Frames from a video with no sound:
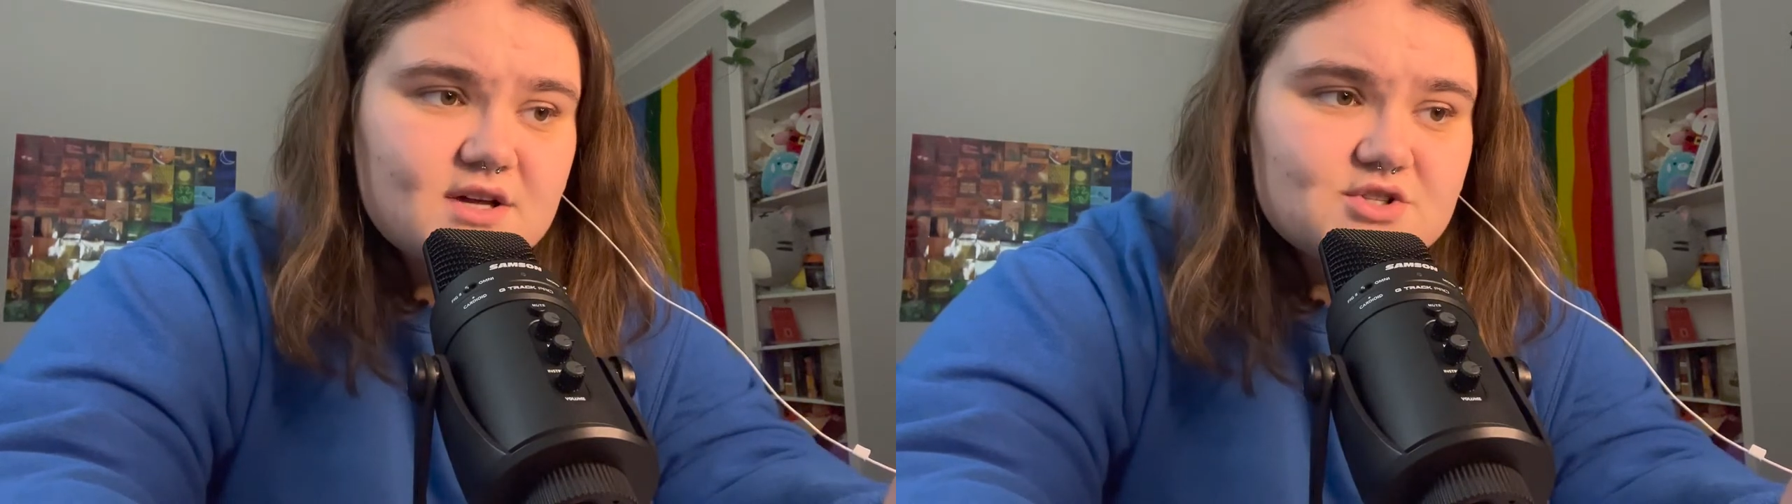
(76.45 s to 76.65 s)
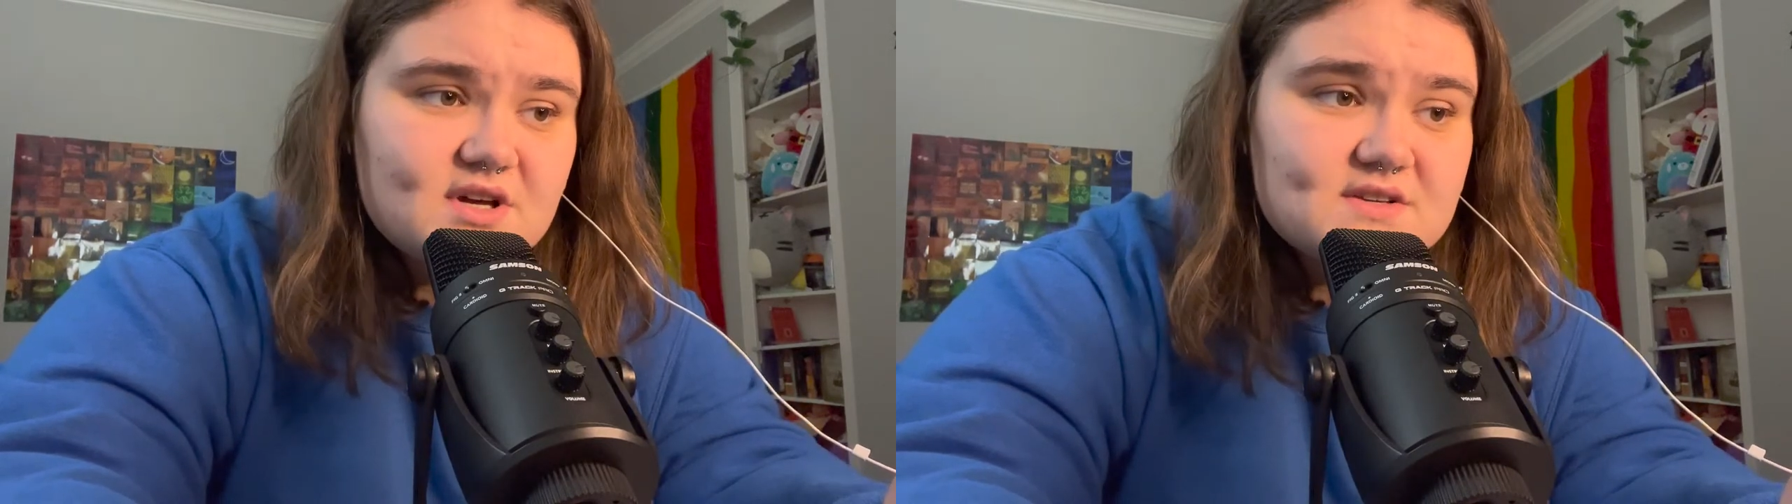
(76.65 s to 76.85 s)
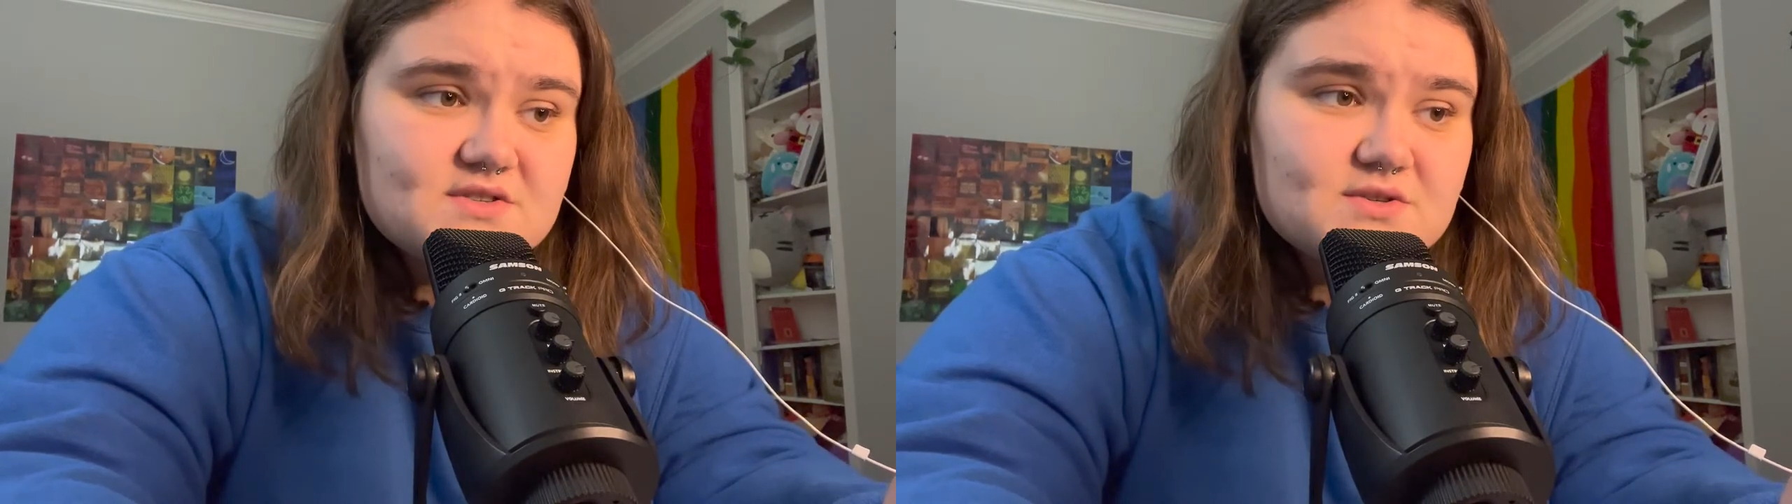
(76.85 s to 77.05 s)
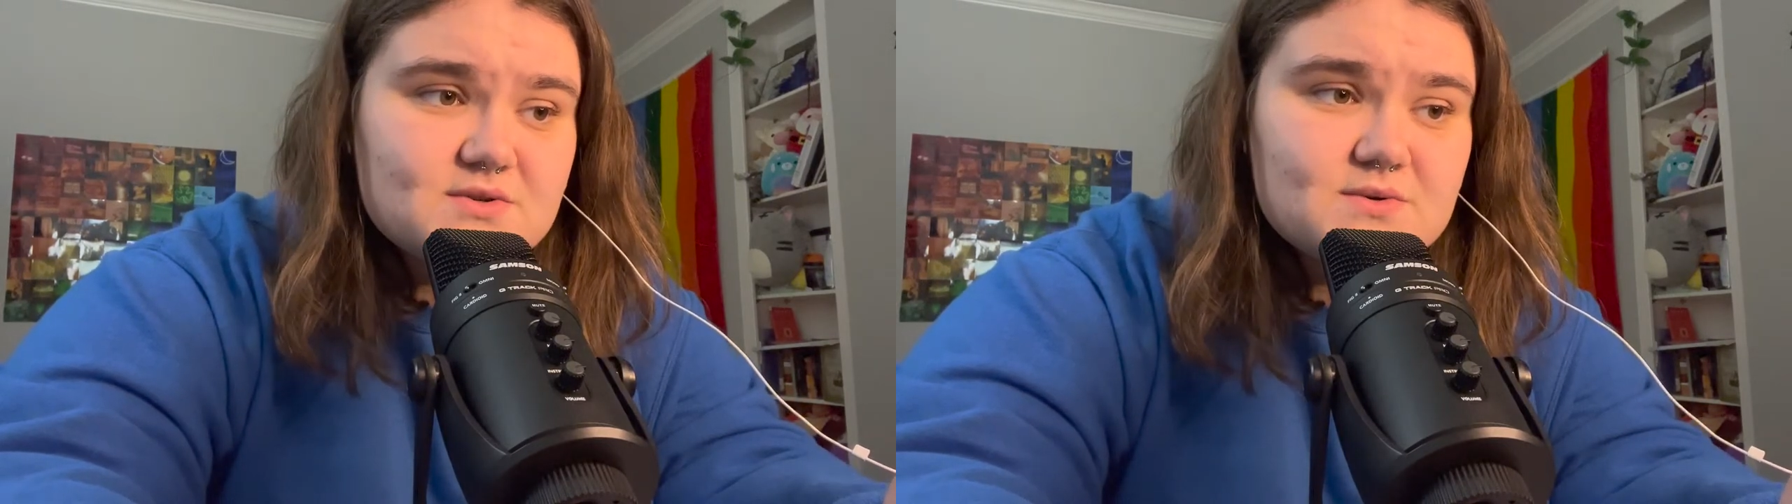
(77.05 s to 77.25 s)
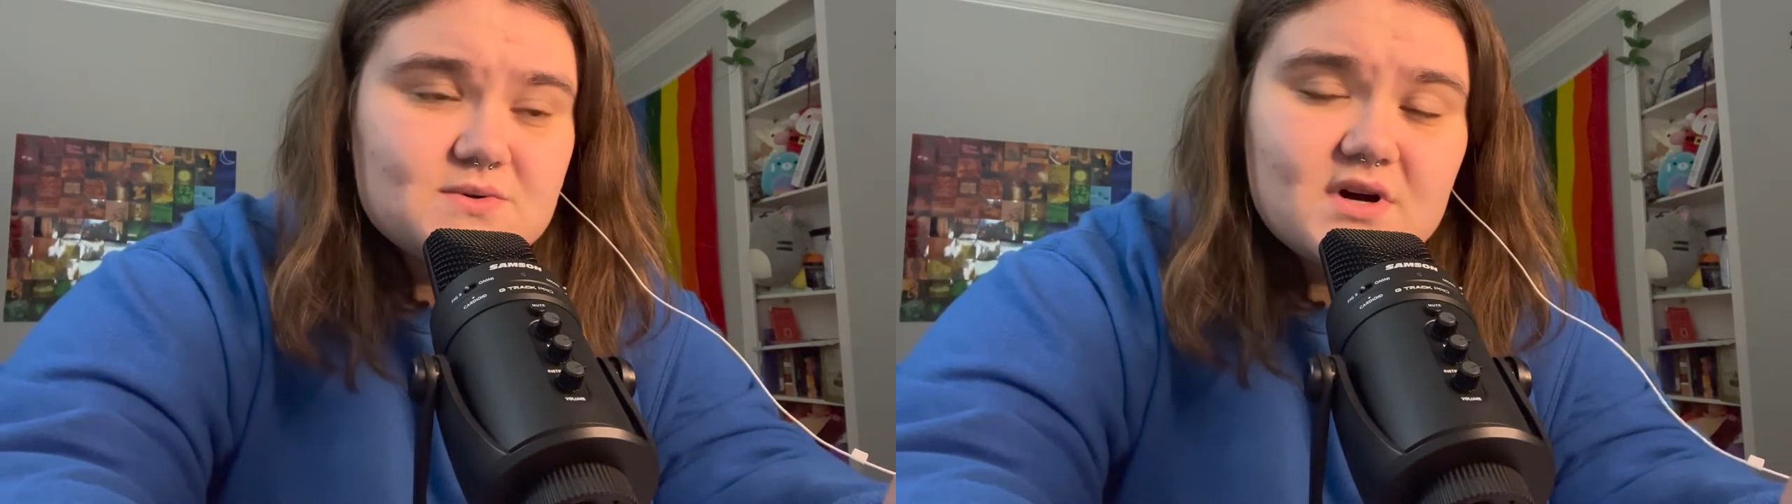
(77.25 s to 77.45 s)
Chase
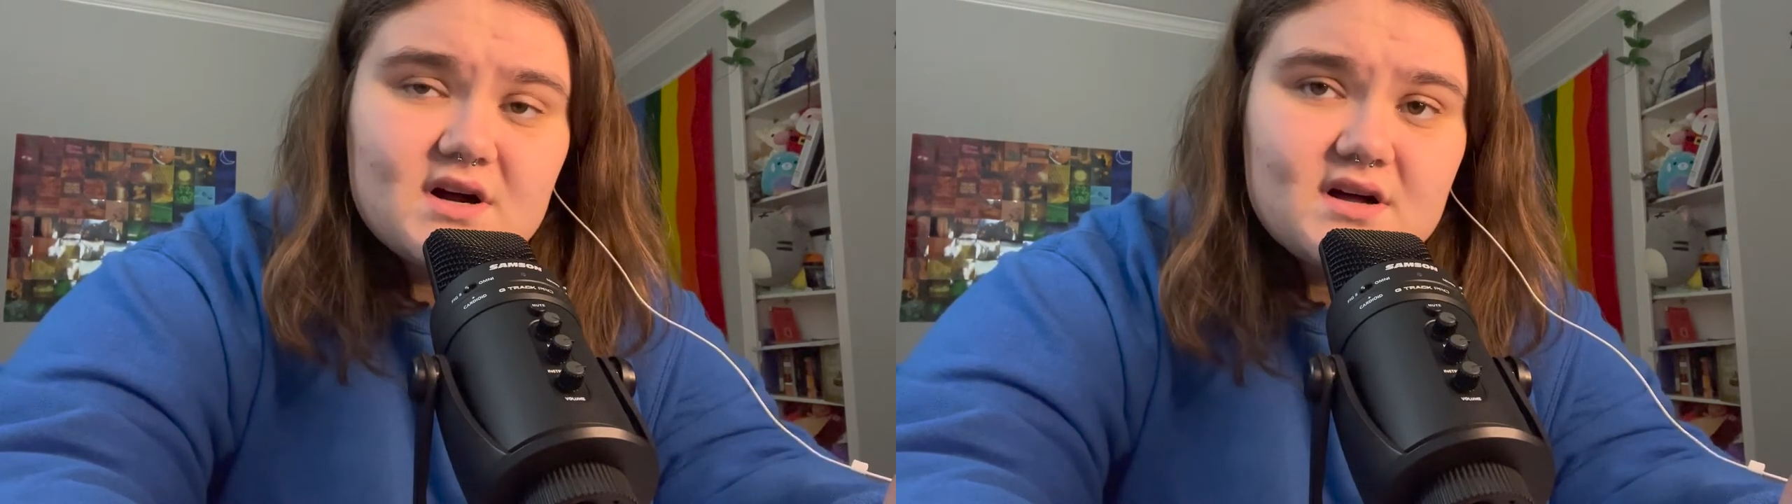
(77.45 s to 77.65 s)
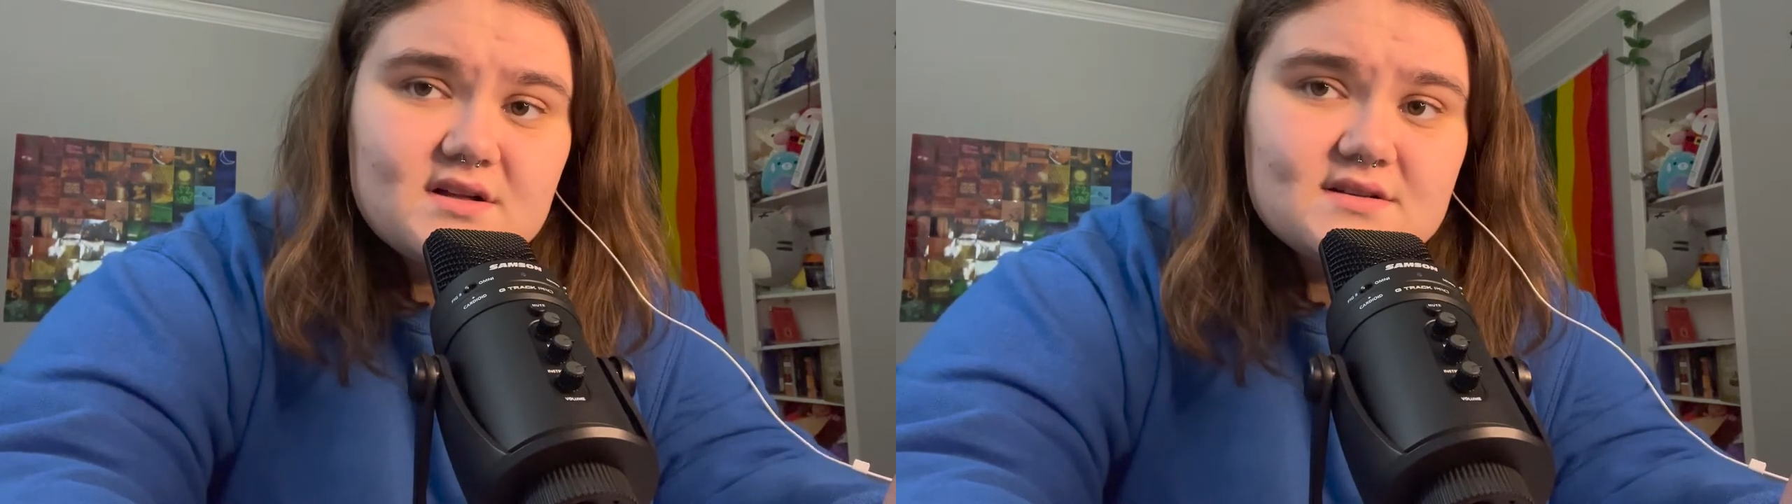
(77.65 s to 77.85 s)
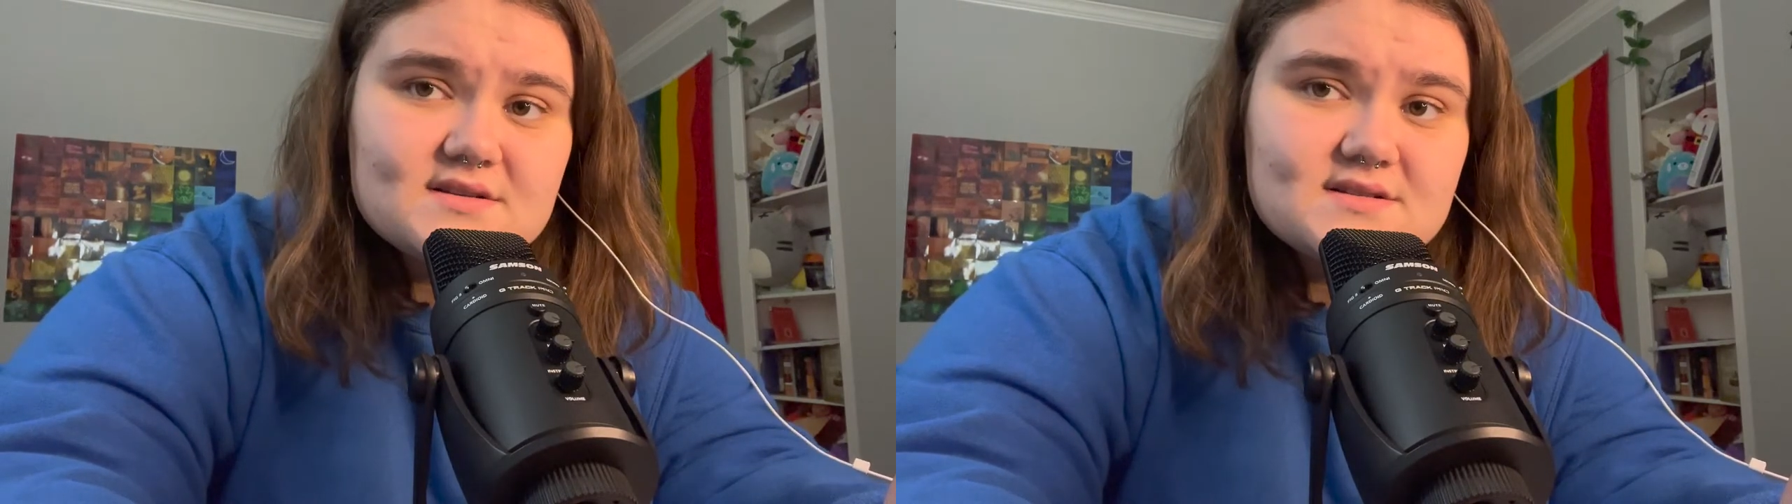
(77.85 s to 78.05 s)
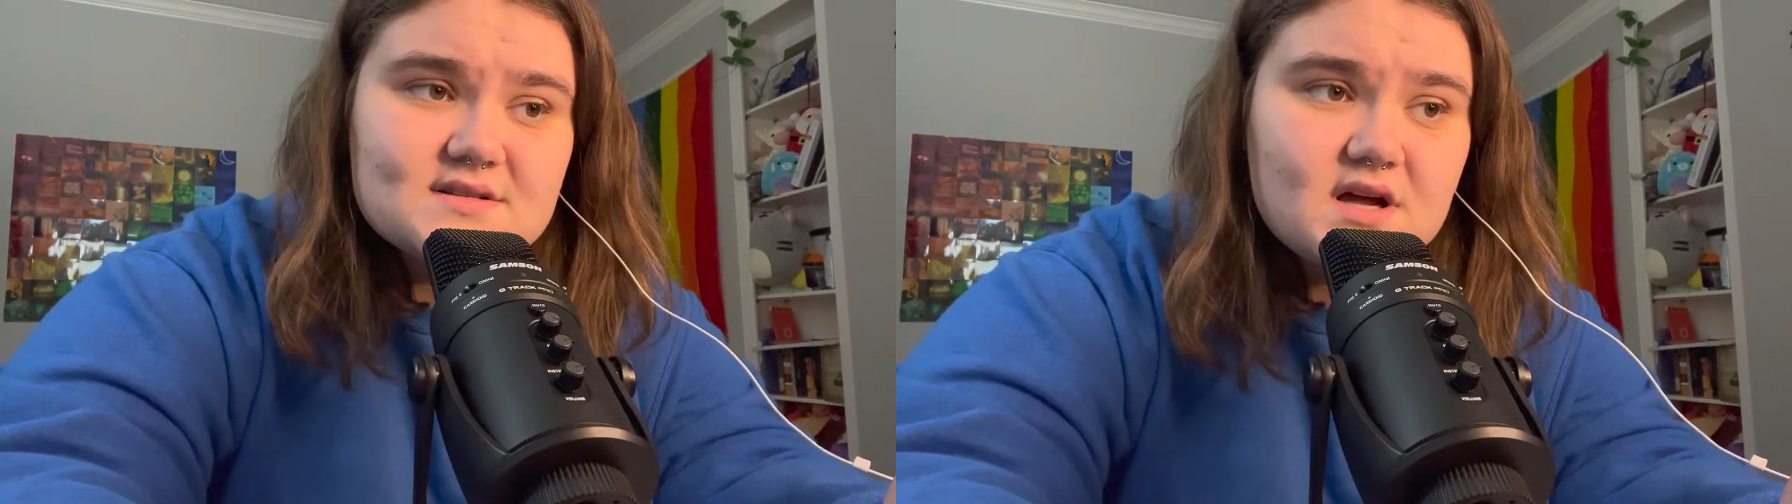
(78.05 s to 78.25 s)
two girls,